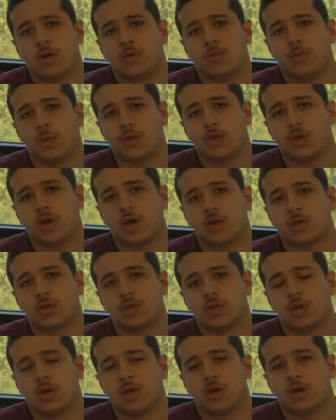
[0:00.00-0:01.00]
without
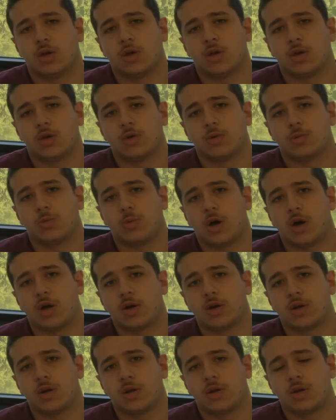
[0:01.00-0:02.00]

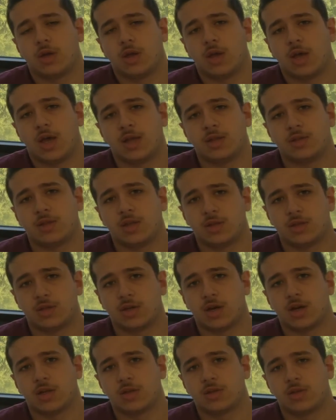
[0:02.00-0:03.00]
water, and they
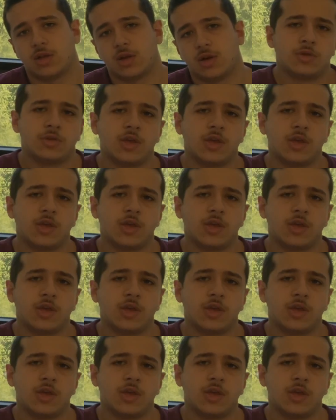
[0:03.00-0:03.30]
died there.